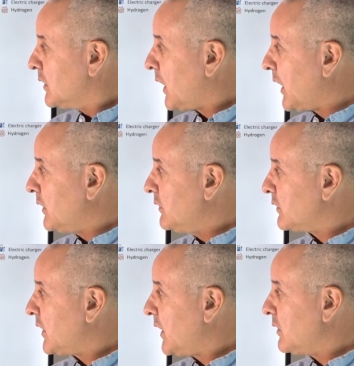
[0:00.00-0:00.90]
And
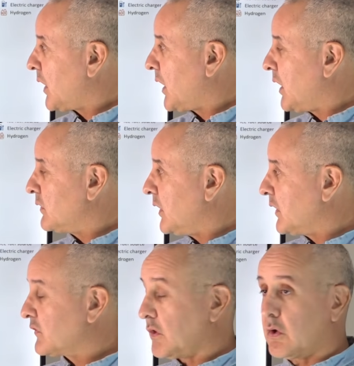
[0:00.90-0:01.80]
then the
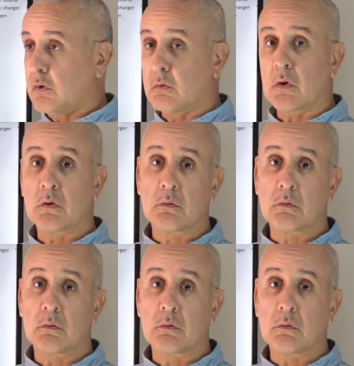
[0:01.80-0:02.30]
external